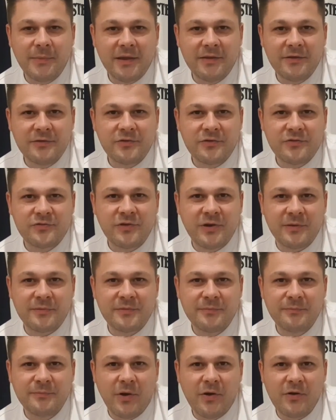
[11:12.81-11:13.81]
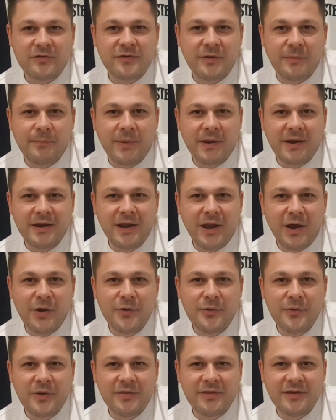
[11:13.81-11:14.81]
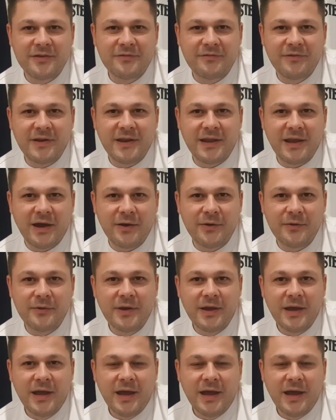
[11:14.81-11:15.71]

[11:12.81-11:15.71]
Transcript: in the description box below this video.